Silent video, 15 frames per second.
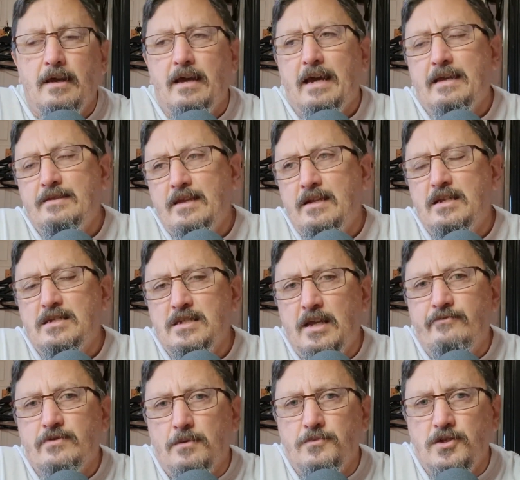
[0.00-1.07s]
and then it's
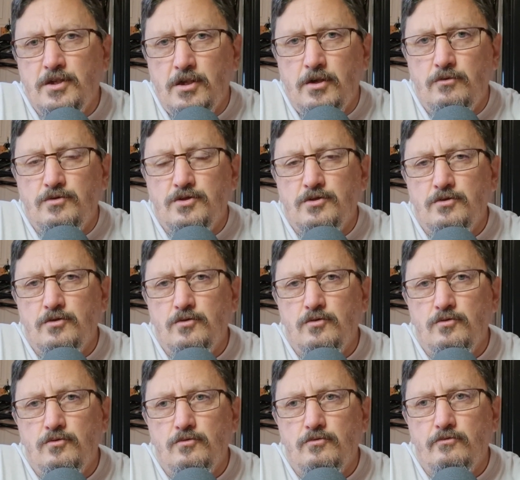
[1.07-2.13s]
left up to you
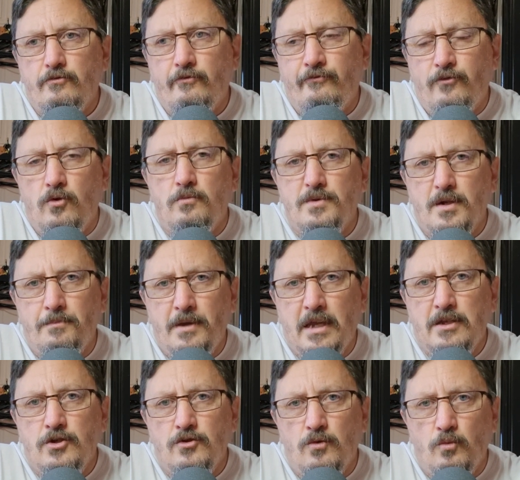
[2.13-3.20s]
to form an
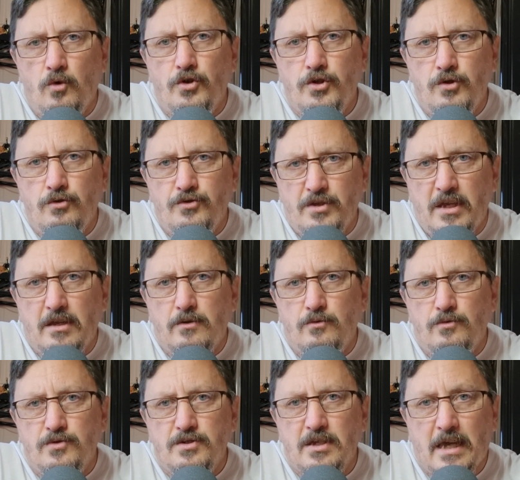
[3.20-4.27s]
opinion on what you think
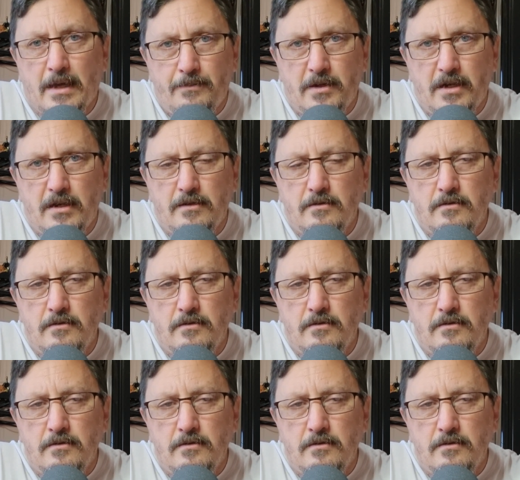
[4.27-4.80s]
was happening.